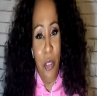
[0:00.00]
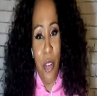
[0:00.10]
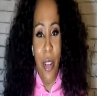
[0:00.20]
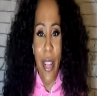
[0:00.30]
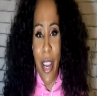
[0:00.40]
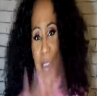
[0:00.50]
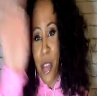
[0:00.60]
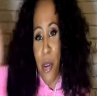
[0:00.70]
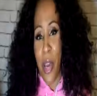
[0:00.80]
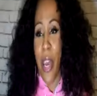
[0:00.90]
And they're like, "Oh,
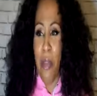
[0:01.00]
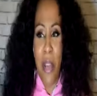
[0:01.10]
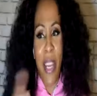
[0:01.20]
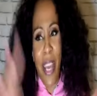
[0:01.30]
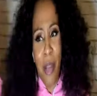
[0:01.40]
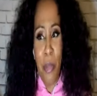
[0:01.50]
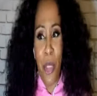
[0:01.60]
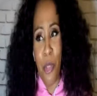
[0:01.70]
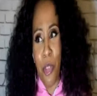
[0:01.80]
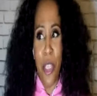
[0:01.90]
you okay?" I'm like, "Yeah, I'm
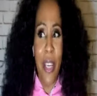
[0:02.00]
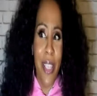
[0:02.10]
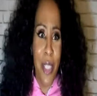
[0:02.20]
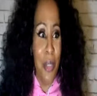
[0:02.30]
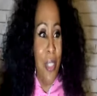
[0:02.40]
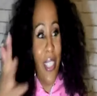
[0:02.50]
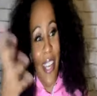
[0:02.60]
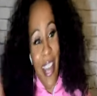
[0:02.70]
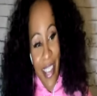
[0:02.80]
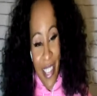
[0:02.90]
just really into it
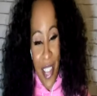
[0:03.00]
today."